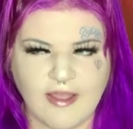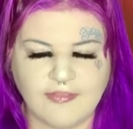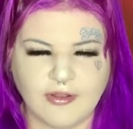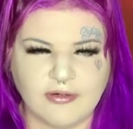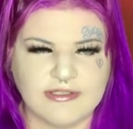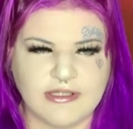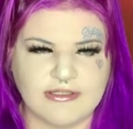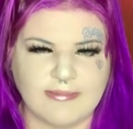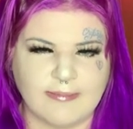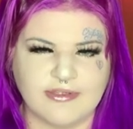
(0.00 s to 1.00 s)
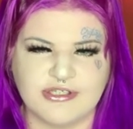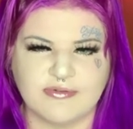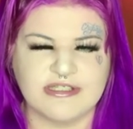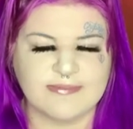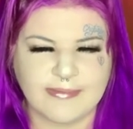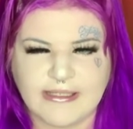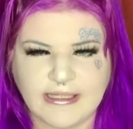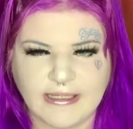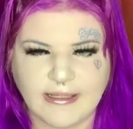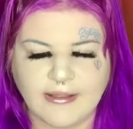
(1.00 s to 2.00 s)
I thought it was because maybe she was
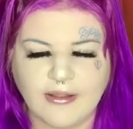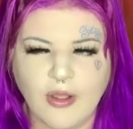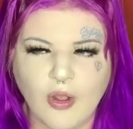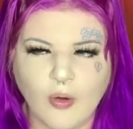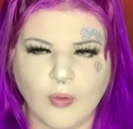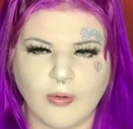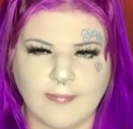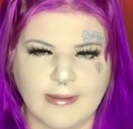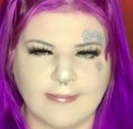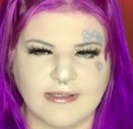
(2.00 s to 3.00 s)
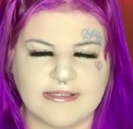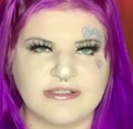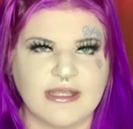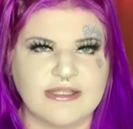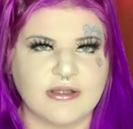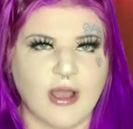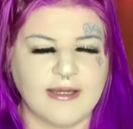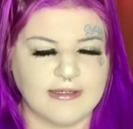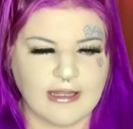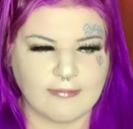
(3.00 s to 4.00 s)
speeding, or maybe because they saw
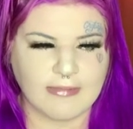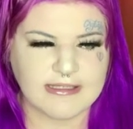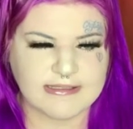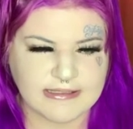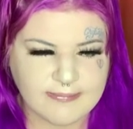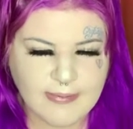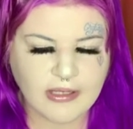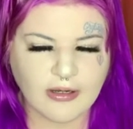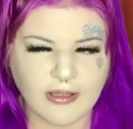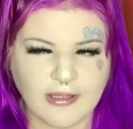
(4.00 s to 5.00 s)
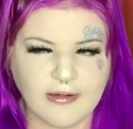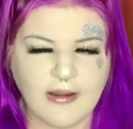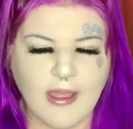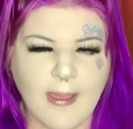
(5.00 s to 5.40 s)
I didn't have my seatbelt on.